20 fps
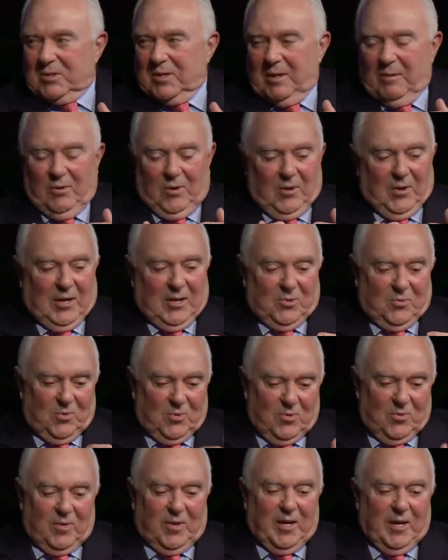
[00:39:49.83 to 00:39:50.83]
Democrats,
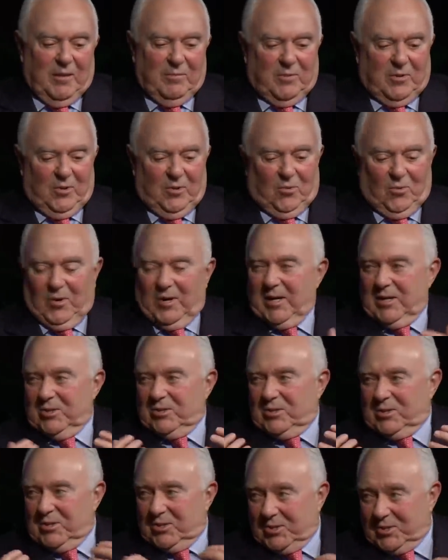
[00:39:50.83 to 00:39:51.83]
came to the
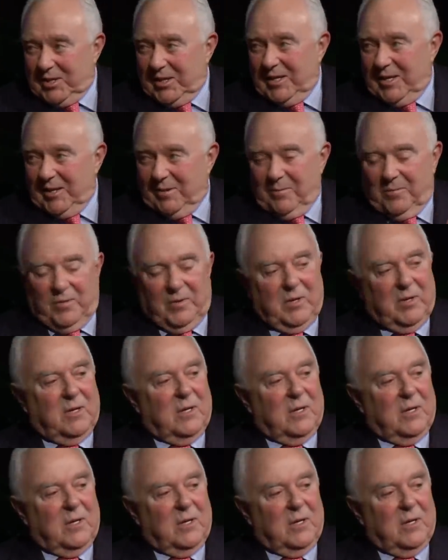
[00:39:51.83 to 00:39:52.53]
ranch to see him.